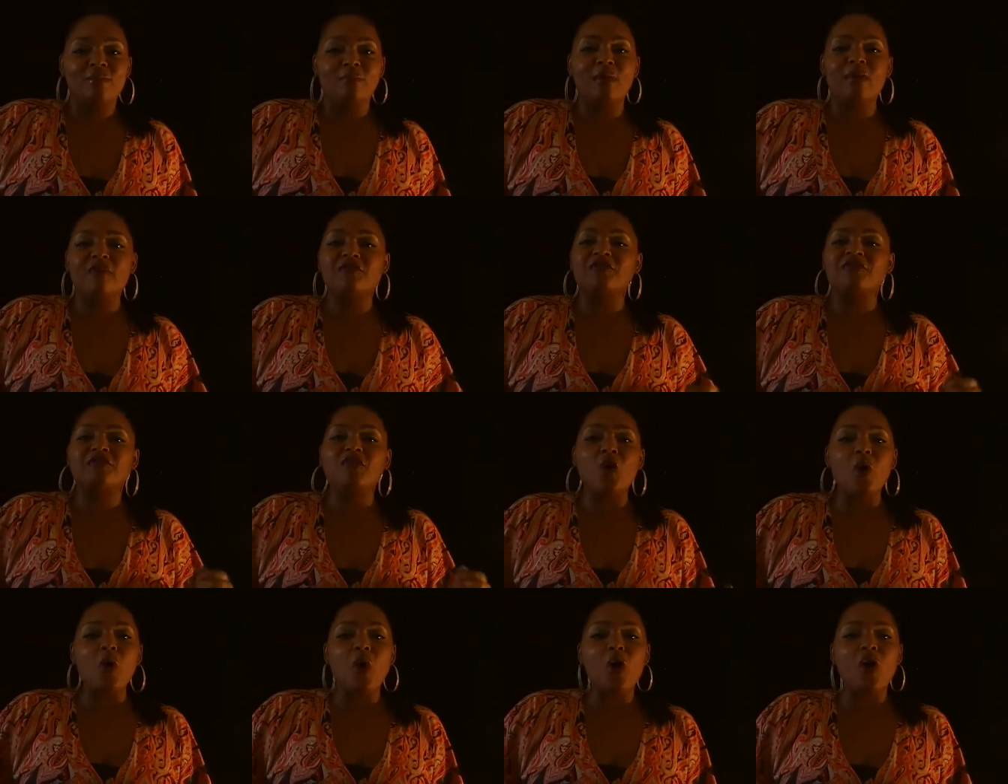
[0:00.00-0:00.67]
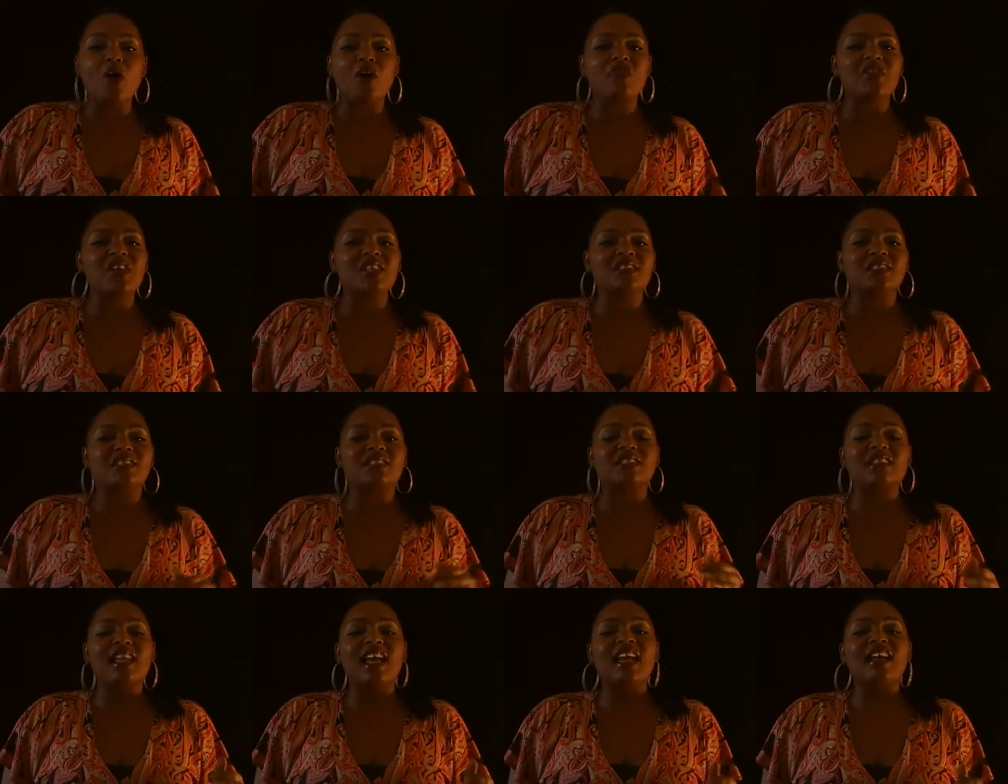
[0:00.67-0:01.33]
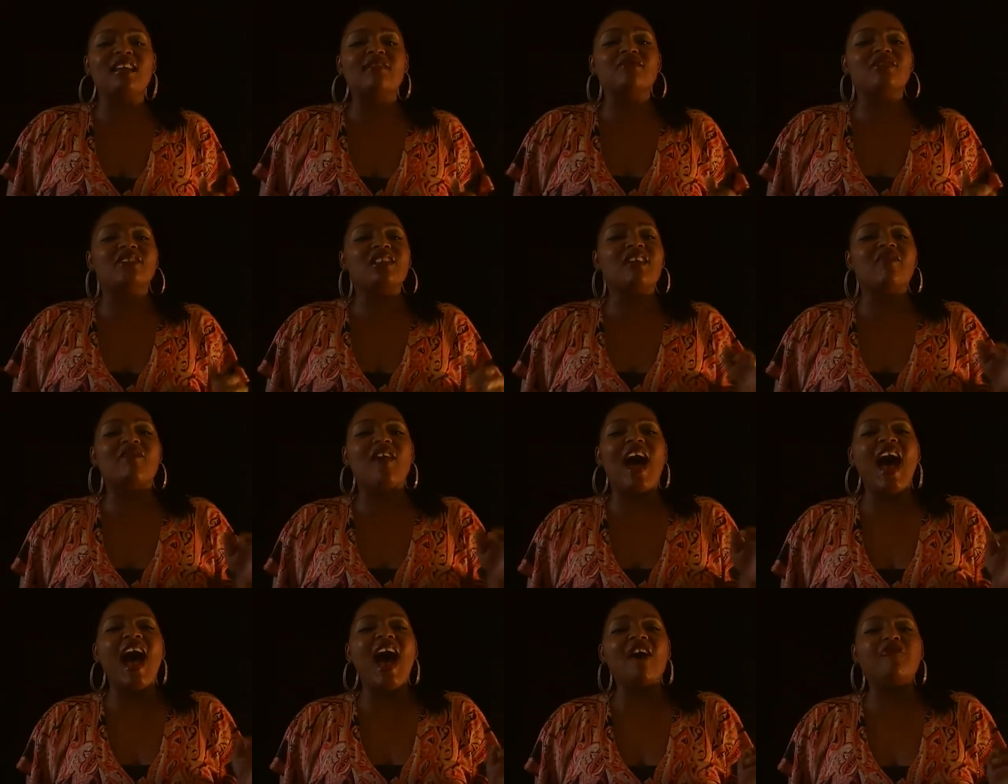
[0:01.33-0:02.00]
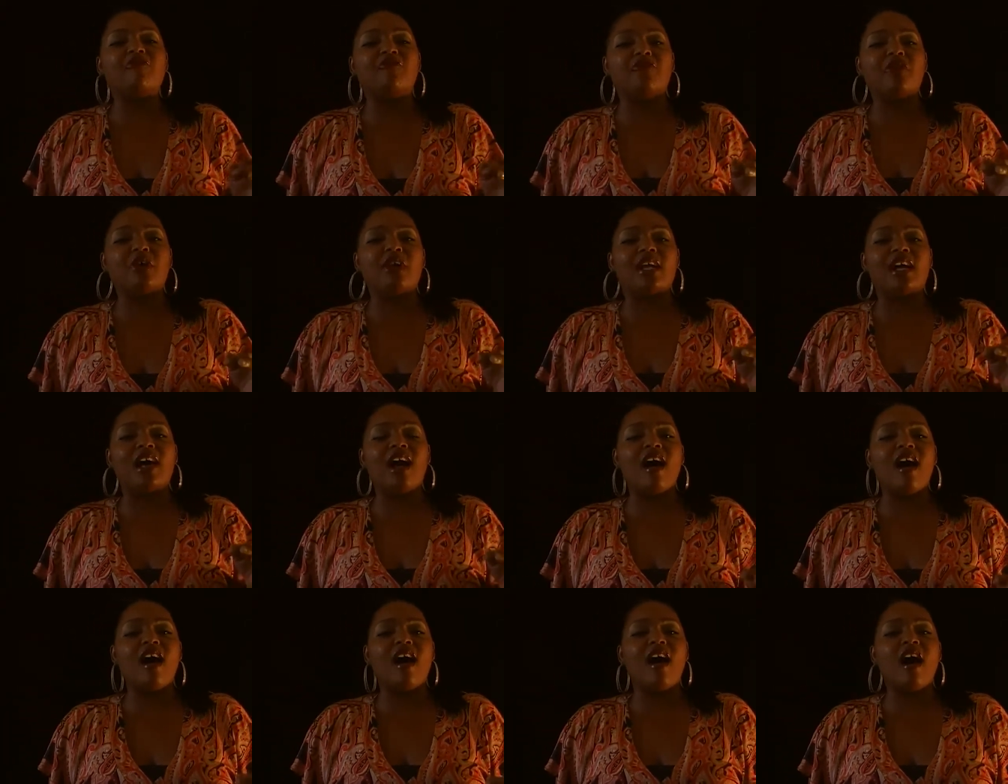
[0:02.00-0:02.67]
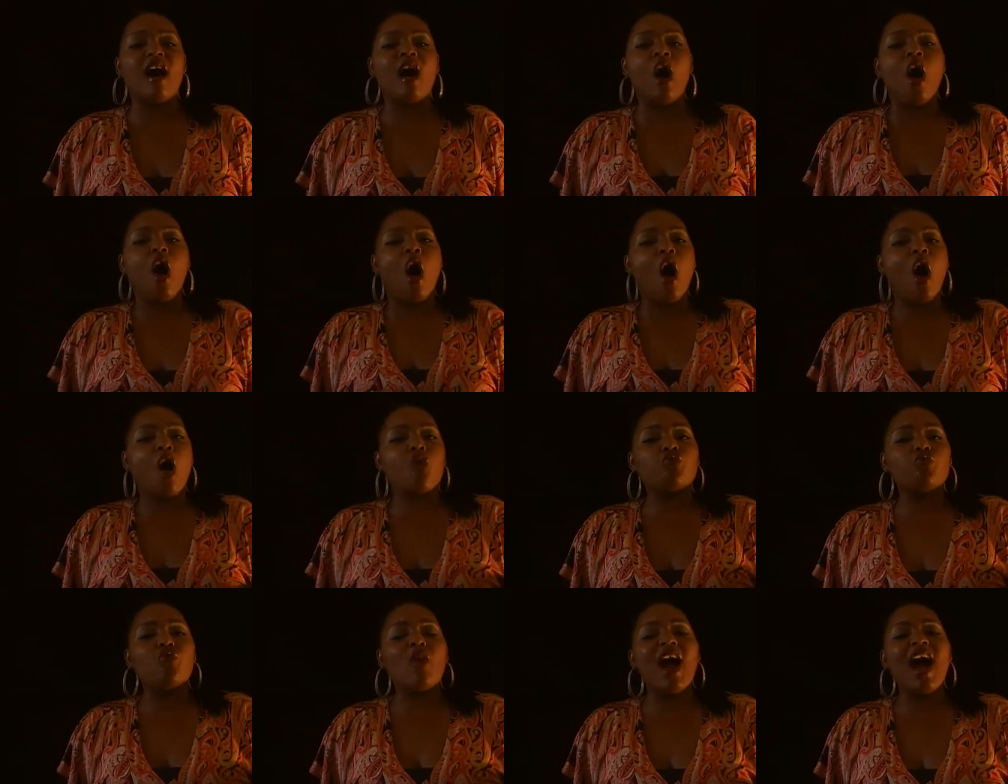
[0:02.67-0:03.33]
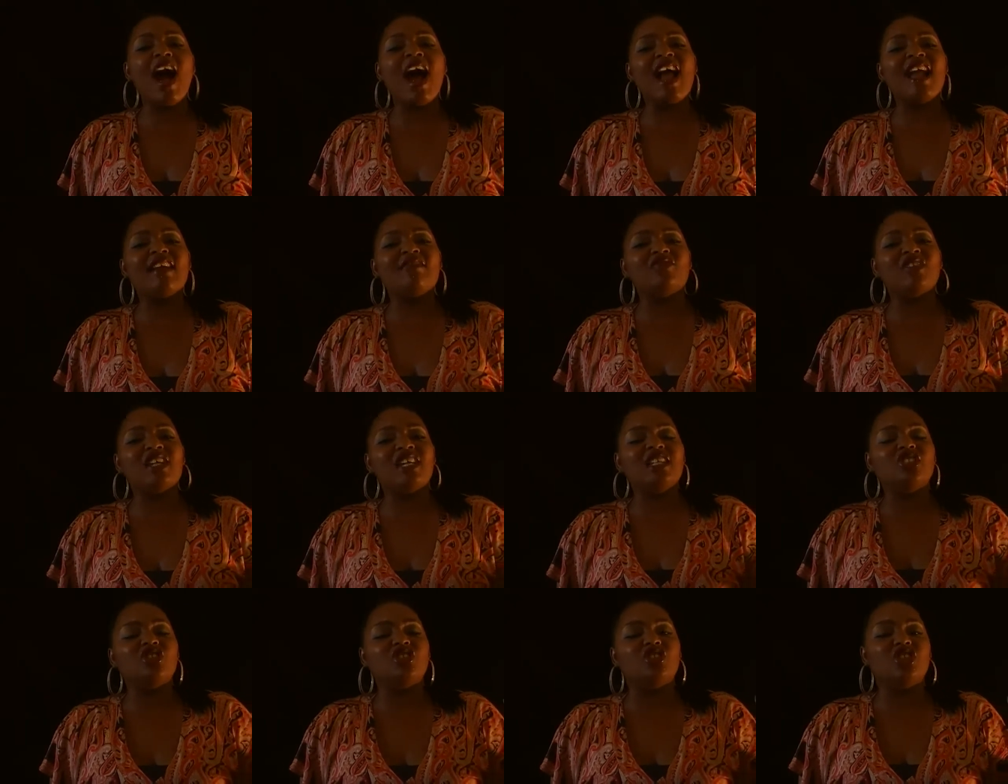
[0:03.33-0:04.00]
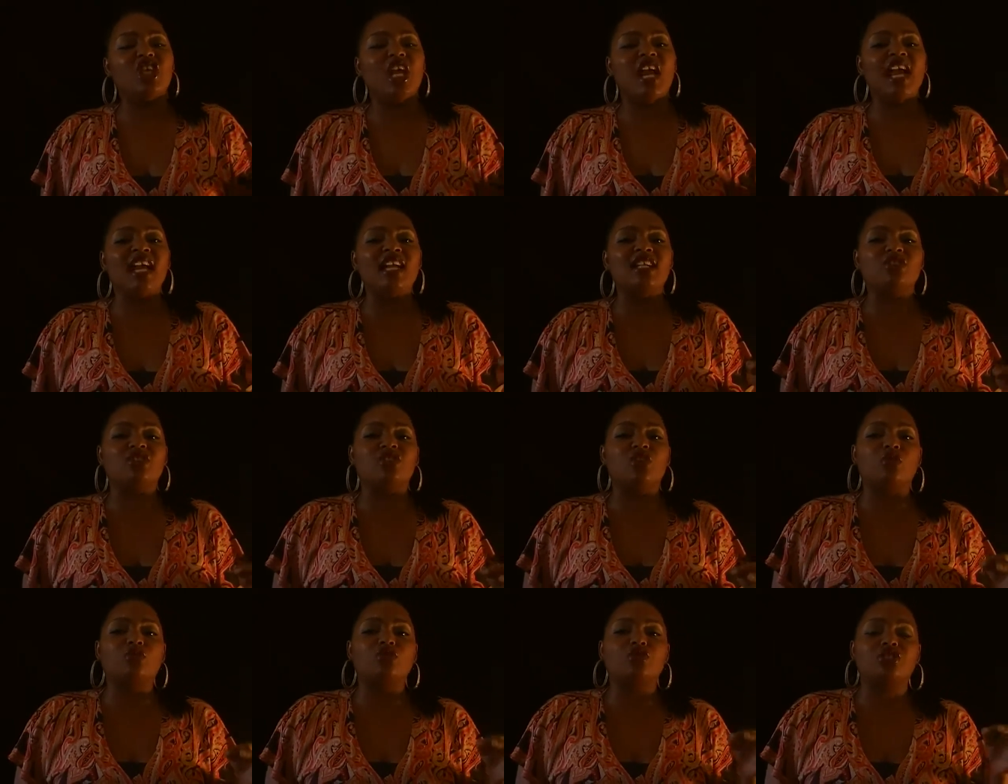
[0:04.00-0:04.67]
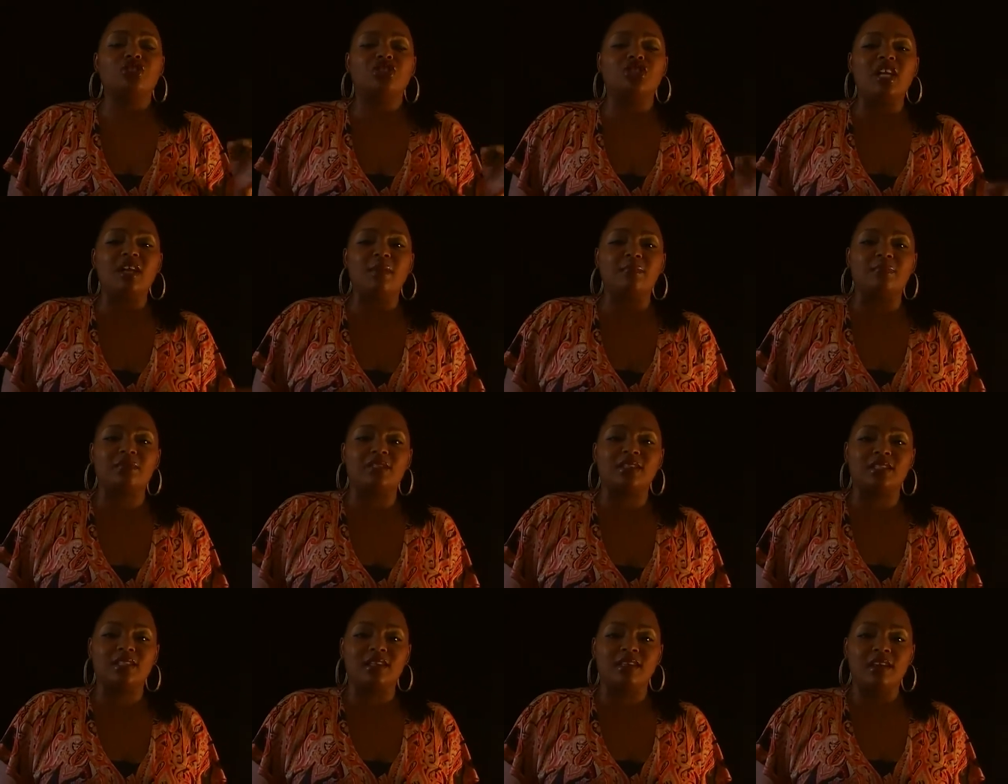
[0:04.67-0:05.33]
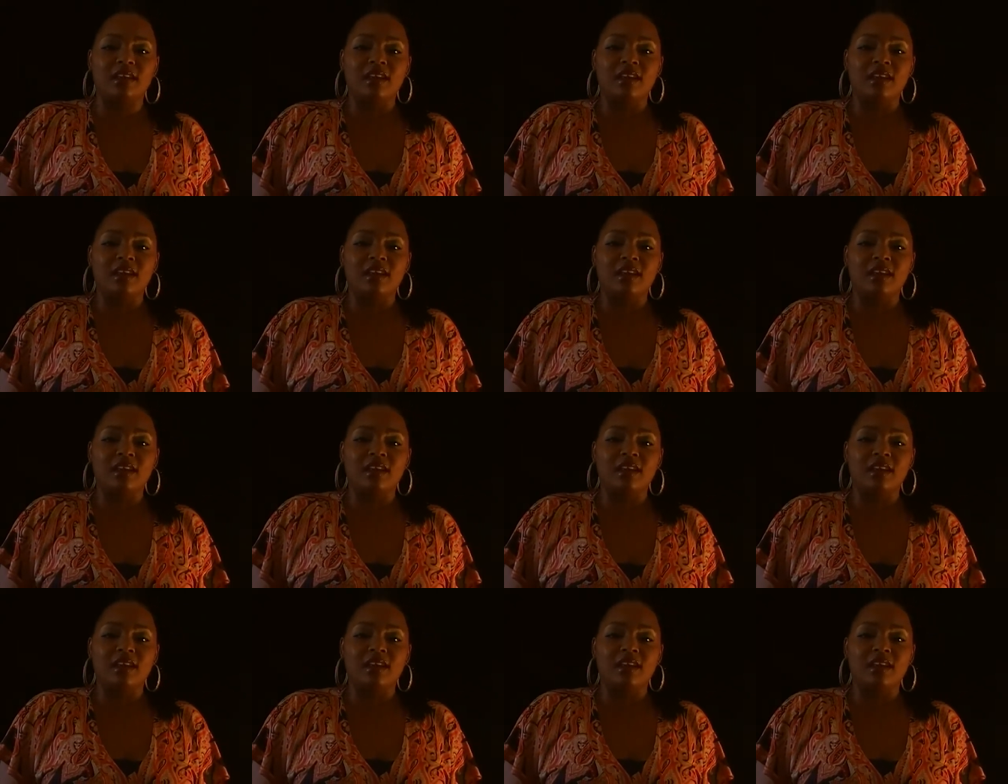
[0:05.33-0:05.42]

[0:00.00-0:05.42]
Before the slaves of Africa arrived in chains on ships.